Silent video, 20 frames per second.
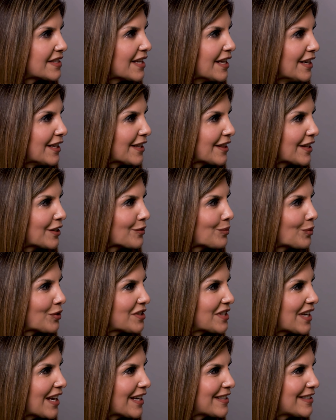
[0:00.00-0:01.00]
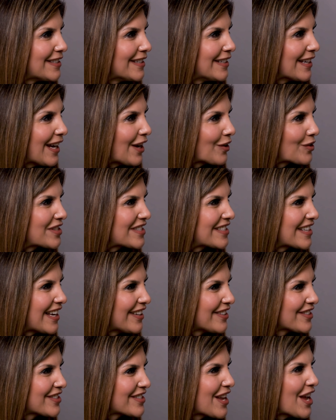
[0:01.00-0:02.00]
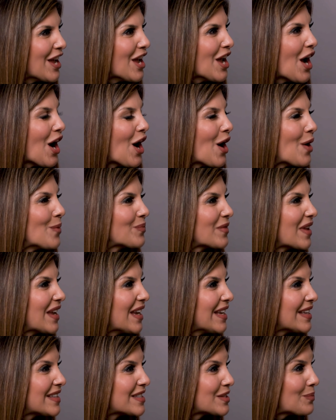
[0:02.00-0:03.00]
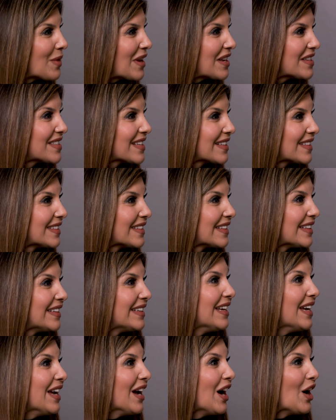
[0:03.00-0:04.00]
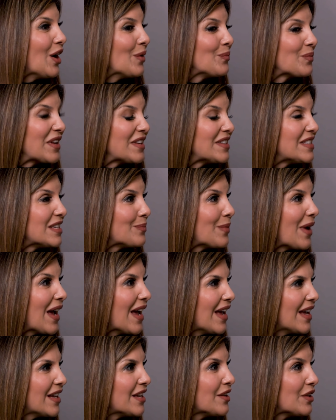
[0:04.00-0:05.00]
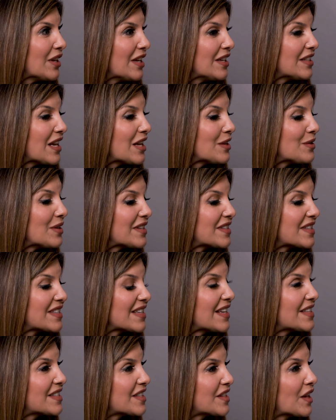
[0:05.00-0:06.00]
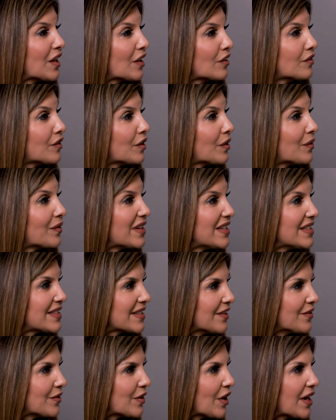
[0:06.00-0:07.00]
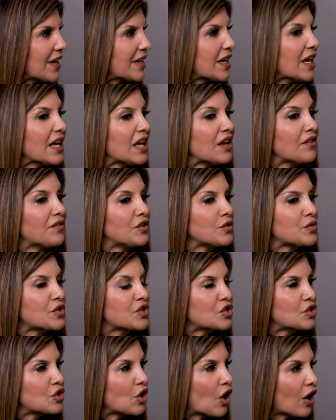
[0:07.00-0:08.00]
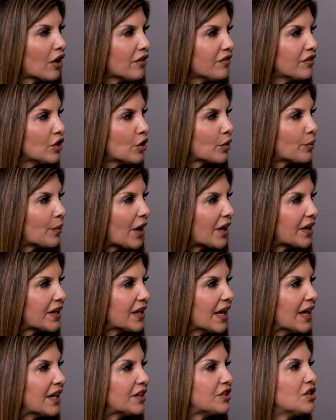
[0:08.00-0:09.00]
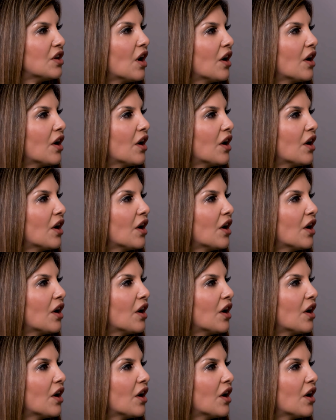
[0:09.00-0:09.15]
sitting there protecting our cells, it's basically it's there for a reason, right? If you starve your body and